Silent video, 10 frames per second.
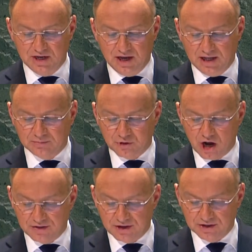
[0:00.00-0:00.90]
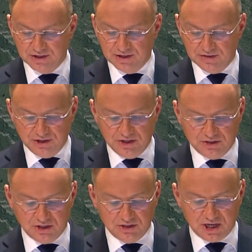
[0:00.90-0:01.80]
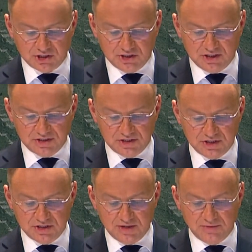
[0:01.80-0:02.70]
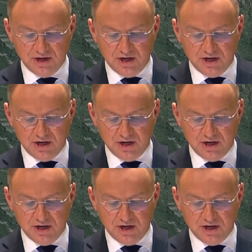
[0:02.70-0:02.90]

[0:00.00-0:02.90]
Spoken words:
and broader the international system